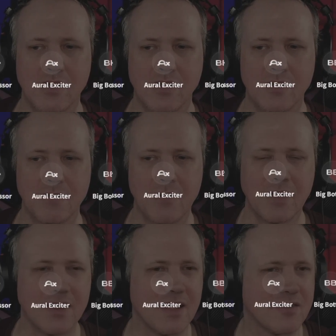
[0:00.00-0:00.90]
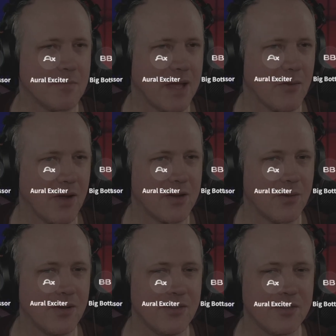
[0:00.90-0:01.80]
Maybe you can hear some background
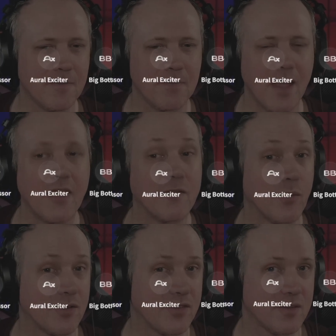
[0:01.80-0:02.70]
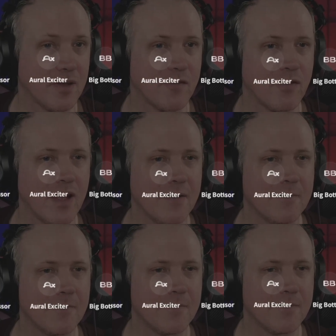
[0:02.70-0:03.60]
noise and the voice is a bit flat.
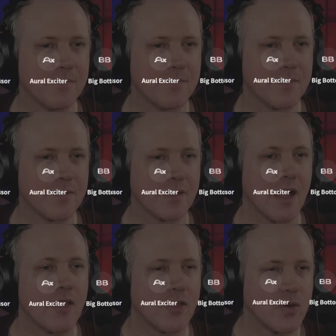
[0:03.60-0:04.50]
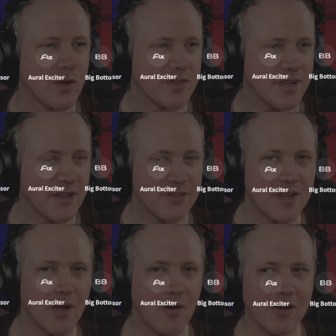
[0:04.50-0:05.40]
The noise gate's
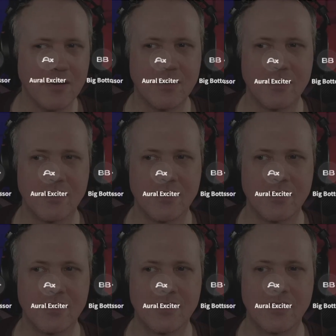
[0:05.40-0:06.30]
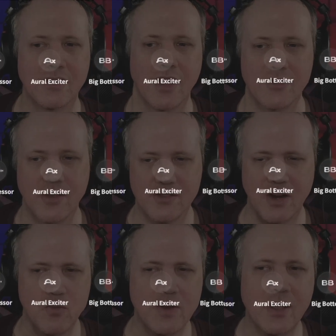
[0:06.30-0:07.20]
now on. So it's
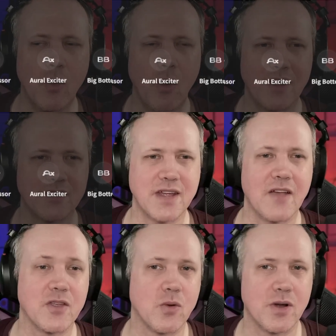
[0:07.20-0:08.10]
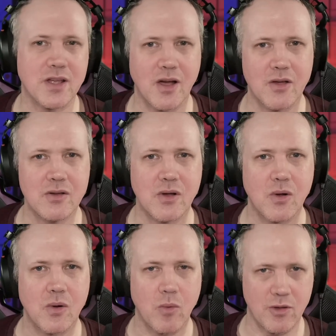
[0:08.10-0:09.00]
going to really quieten down the audio
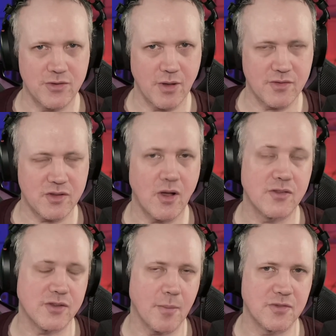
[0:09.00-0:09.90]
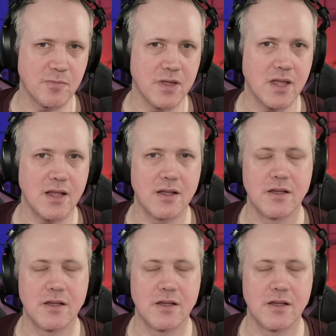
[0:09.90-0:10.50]
whilst I'll stop speaking.